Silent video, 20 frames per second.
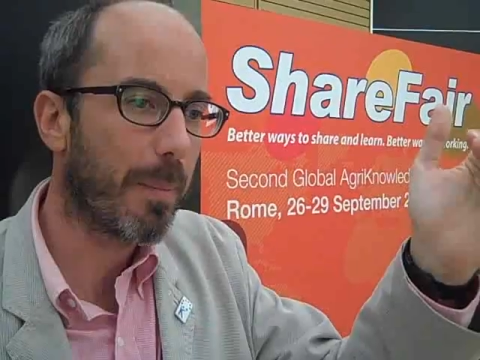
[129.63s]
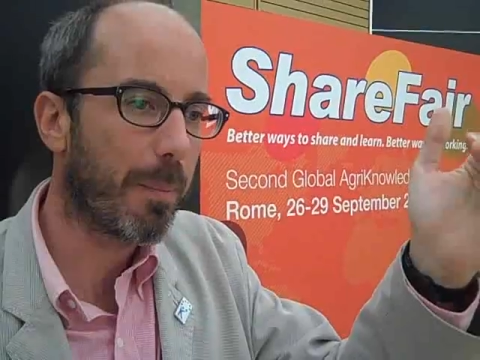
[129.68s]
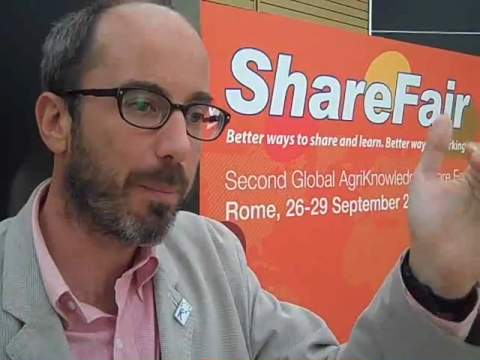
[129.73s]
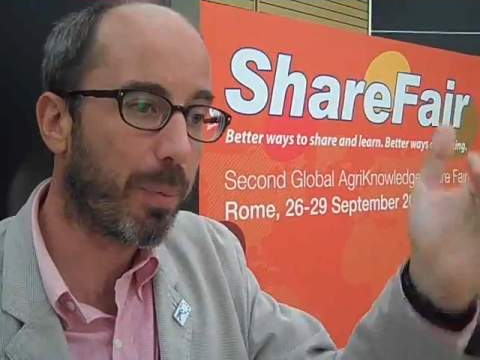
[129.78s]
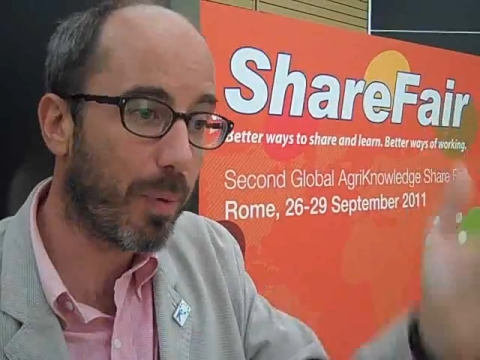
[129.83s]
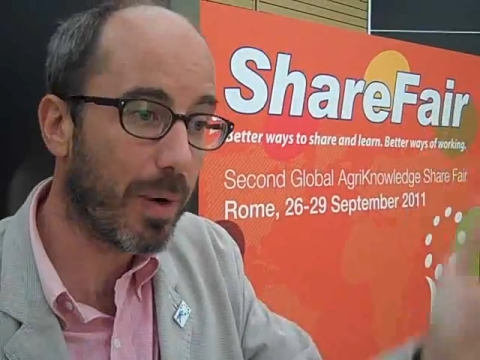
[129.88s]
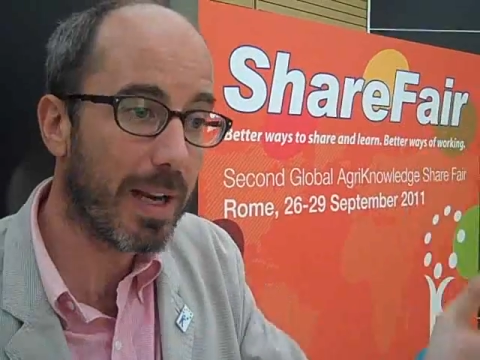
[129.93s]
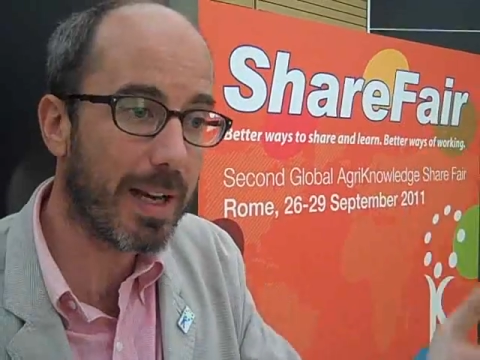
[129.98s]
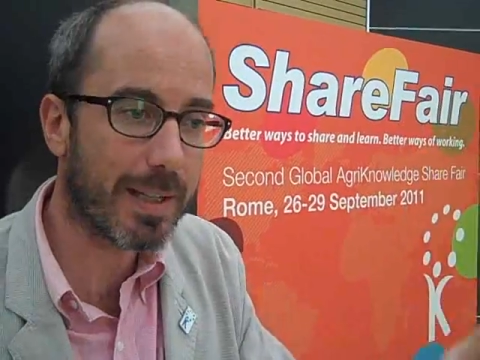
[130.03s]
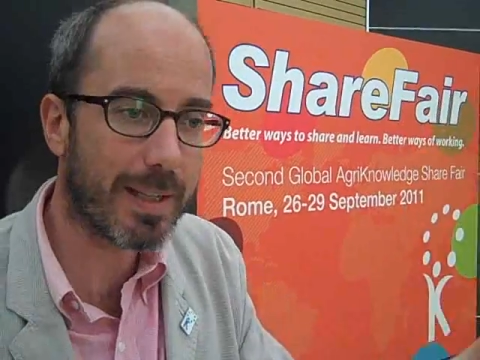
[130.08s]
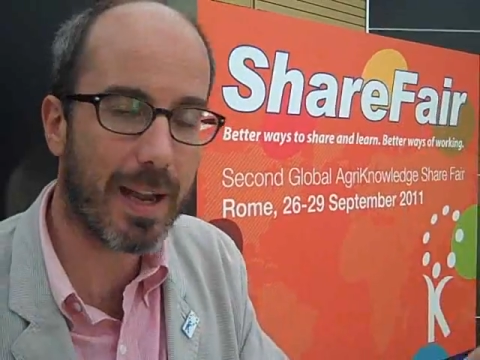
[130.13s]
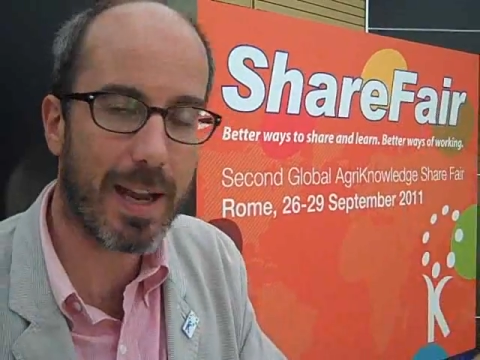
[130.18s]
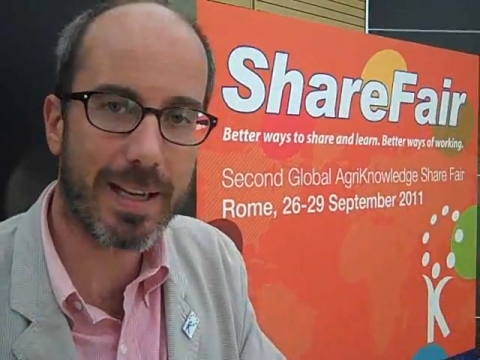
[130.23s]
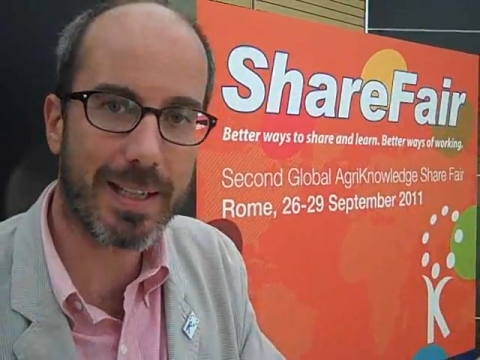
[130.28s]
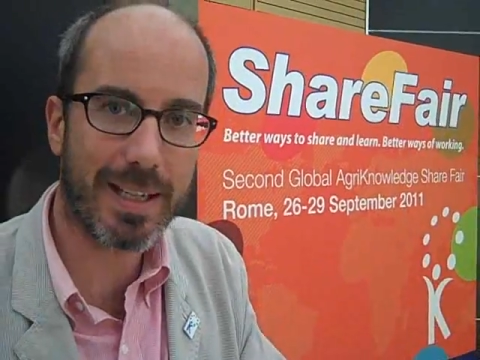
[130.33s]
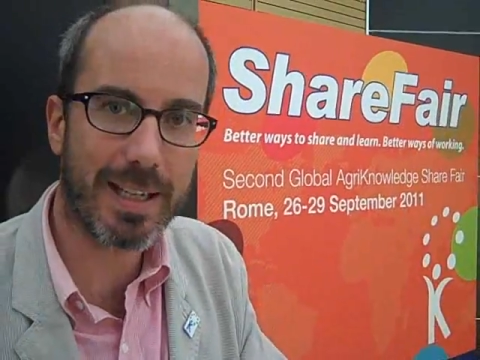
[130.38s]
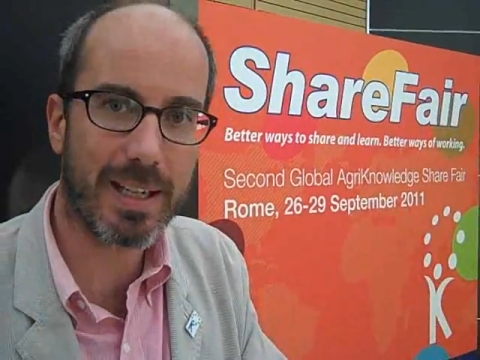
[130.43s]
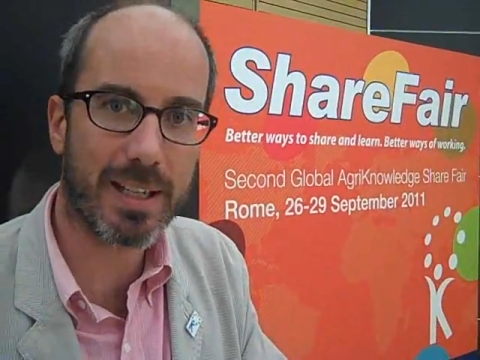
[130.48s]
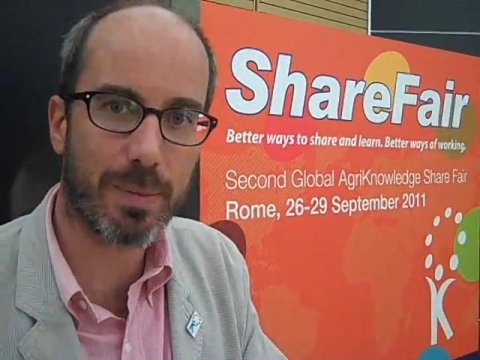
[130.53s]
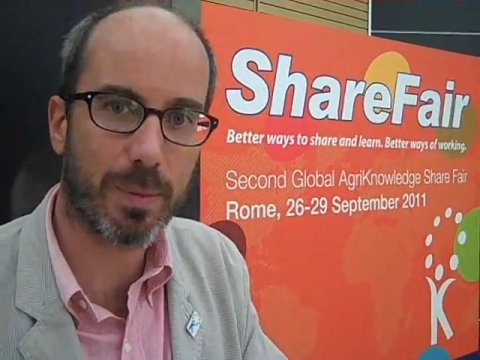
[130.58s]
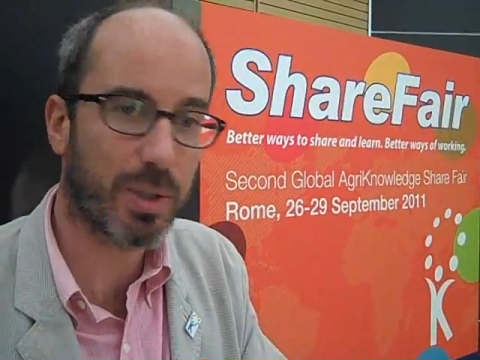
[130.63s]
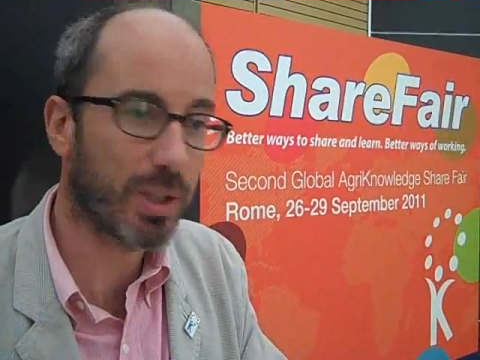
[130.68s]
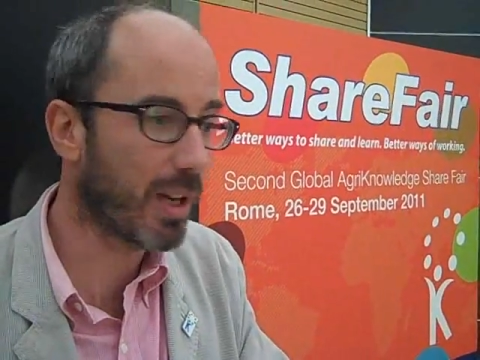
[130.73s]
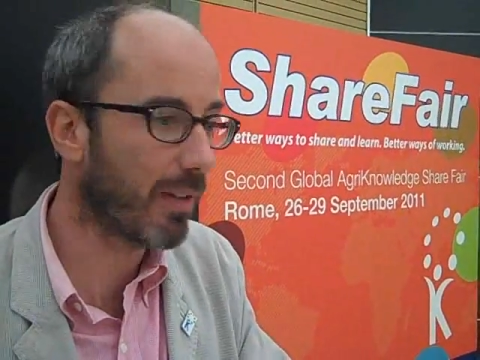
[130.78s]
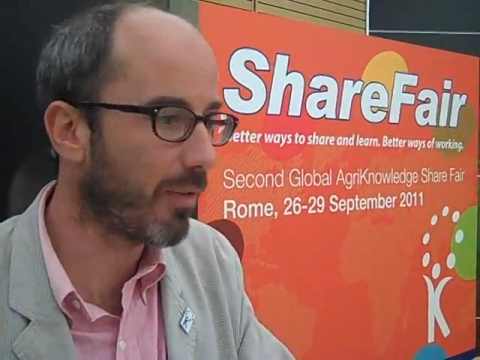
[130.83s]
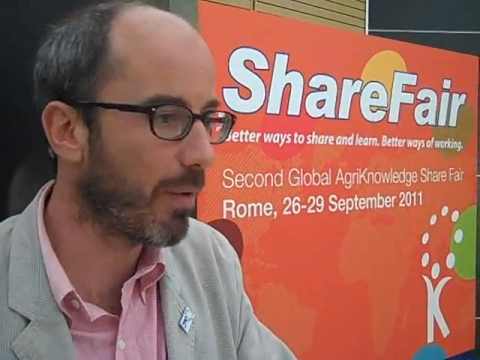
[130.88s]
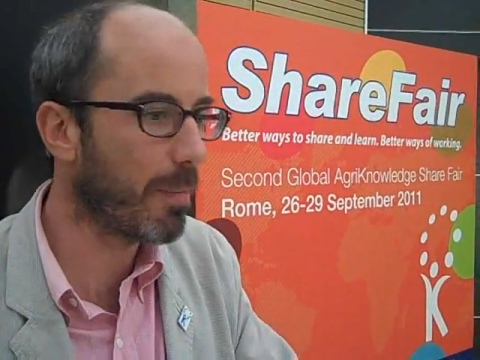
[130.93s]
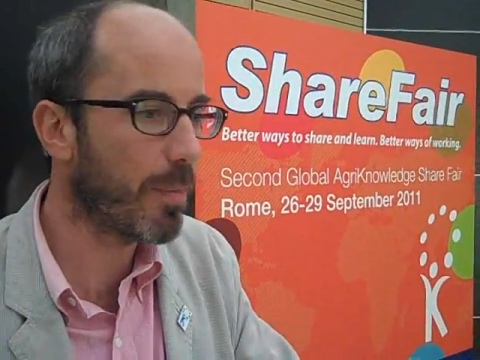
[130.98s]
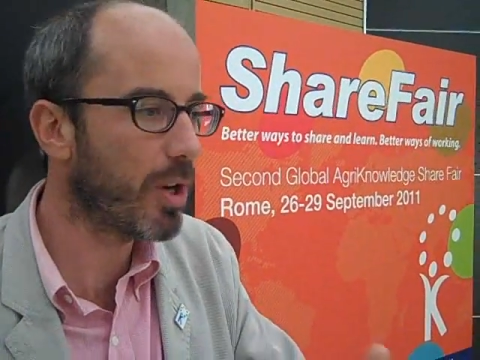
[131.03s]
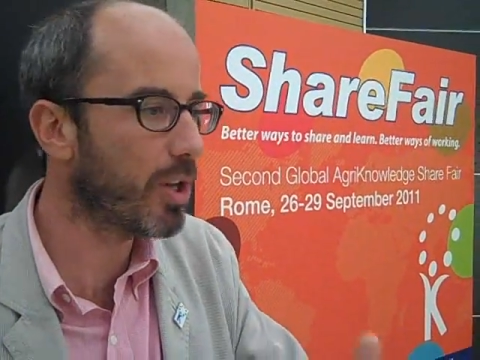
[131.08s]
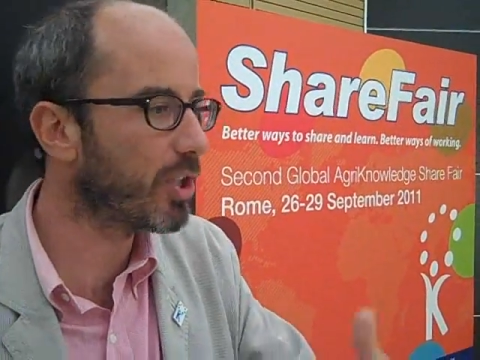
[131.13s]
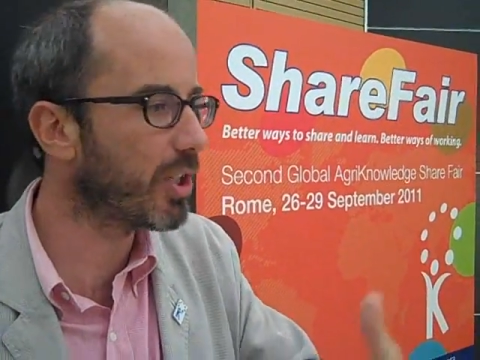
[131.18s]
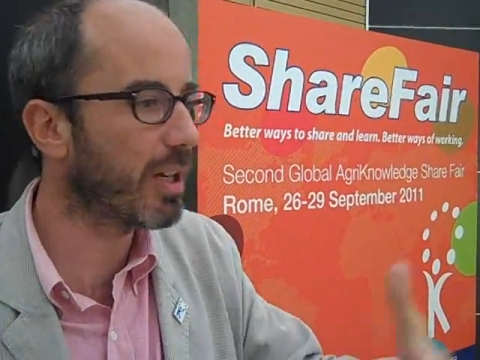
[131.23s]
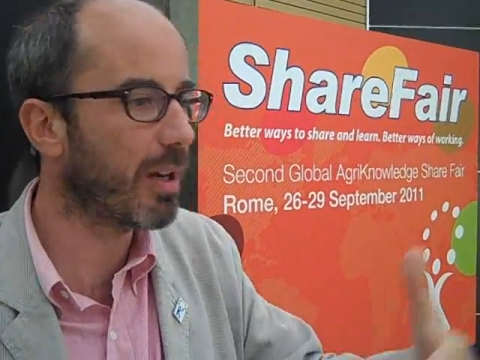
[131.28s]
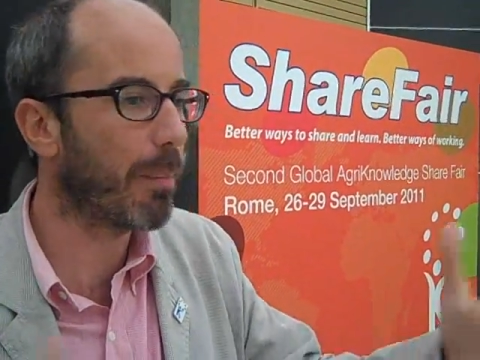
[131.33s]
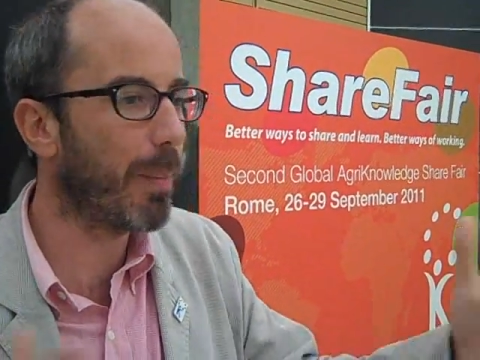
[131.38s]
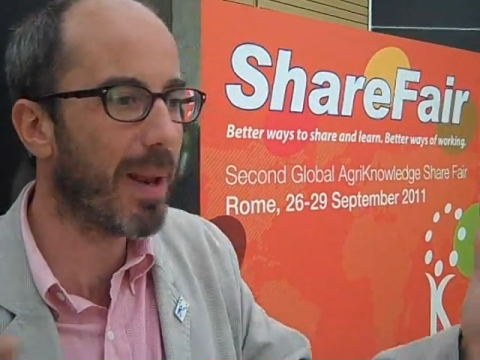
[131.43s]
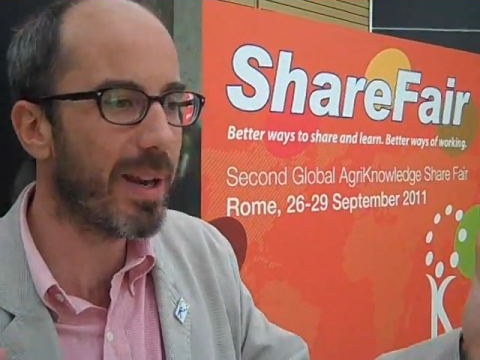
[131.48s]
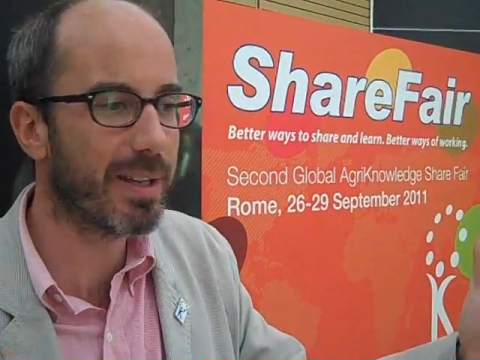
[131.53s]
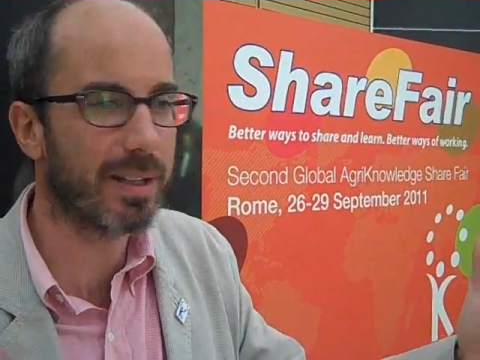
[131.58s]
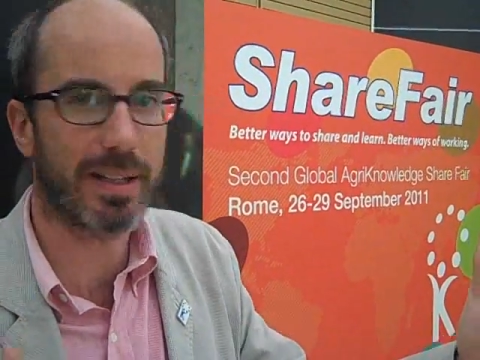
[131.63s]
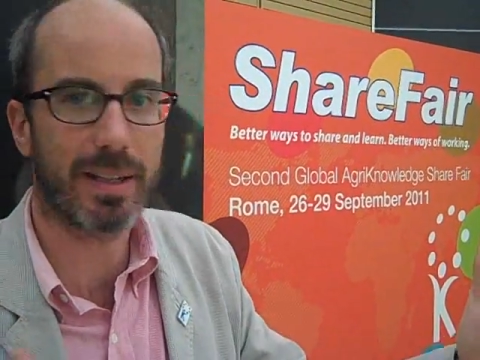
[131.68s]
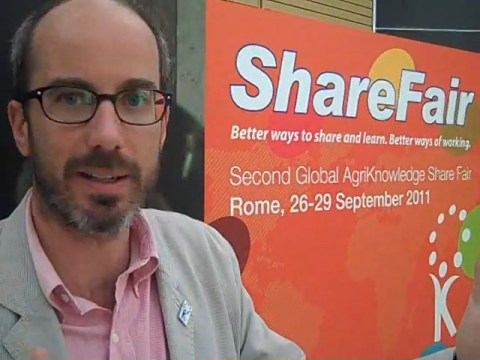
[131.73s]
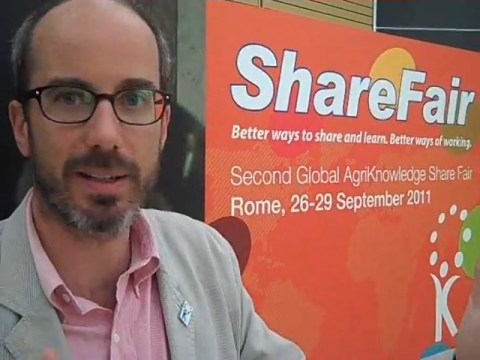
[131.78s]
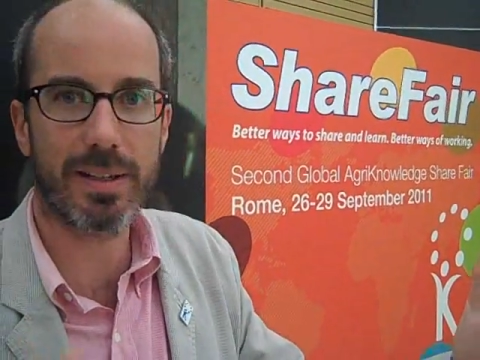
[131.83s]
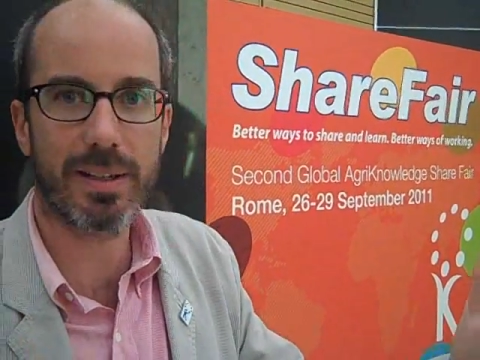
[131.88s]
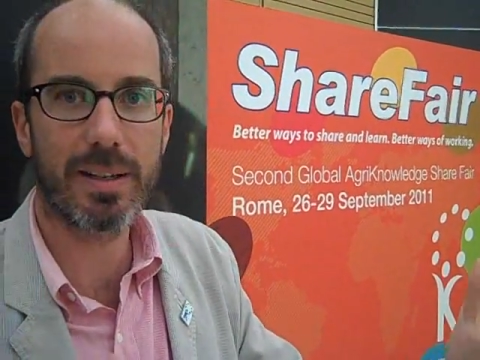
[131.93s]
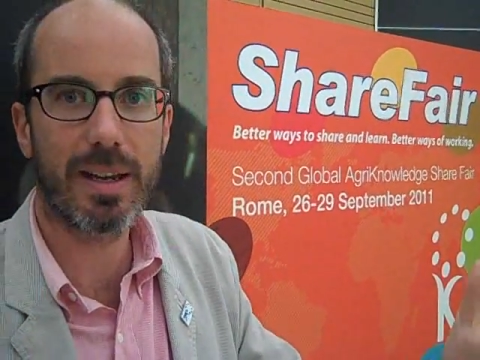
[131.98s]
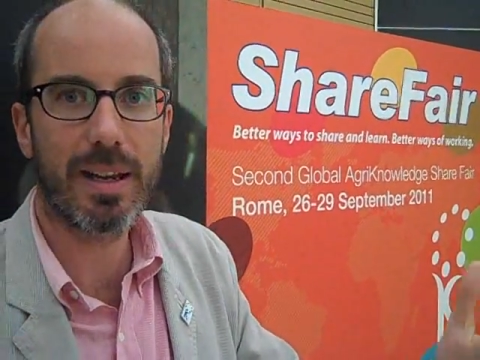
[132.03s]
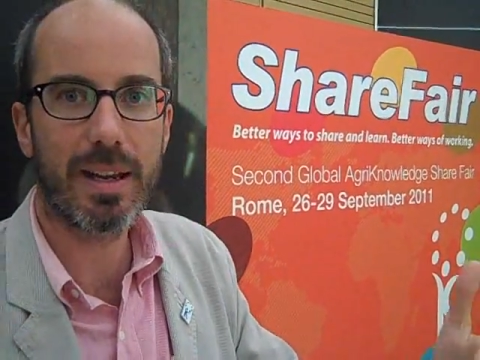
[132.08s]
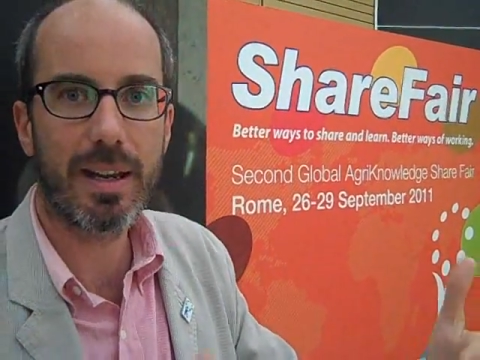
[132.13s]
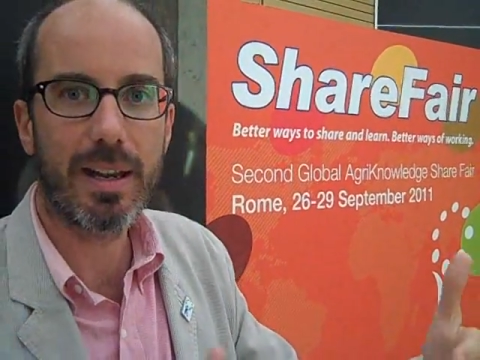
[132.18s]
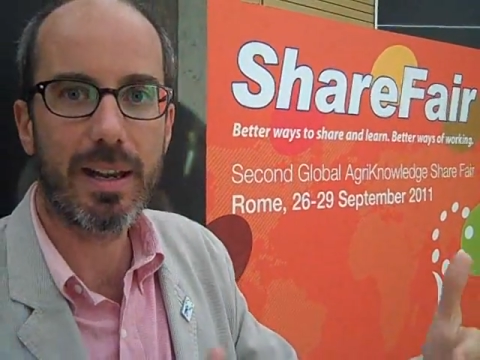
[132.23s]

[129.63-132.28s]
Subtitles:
brilliant ideas which have emerged in abundance